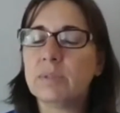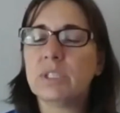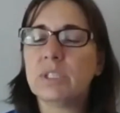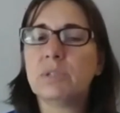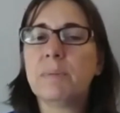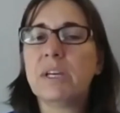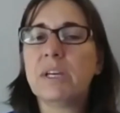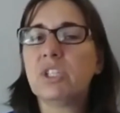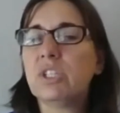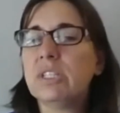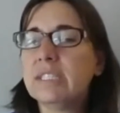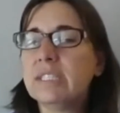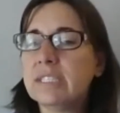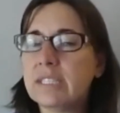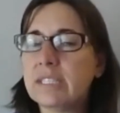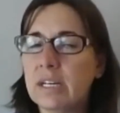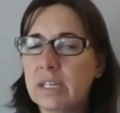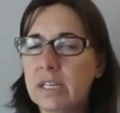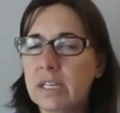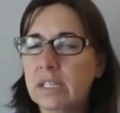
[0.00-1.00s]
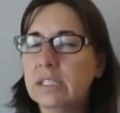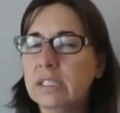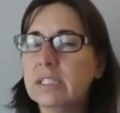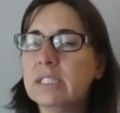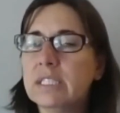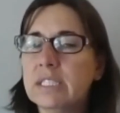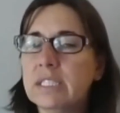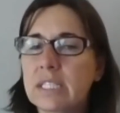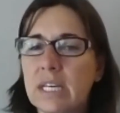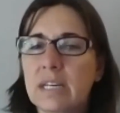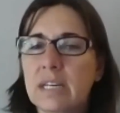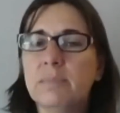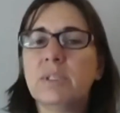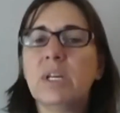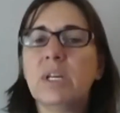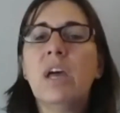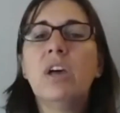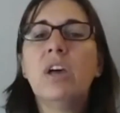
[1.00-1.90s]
especially succulent stems.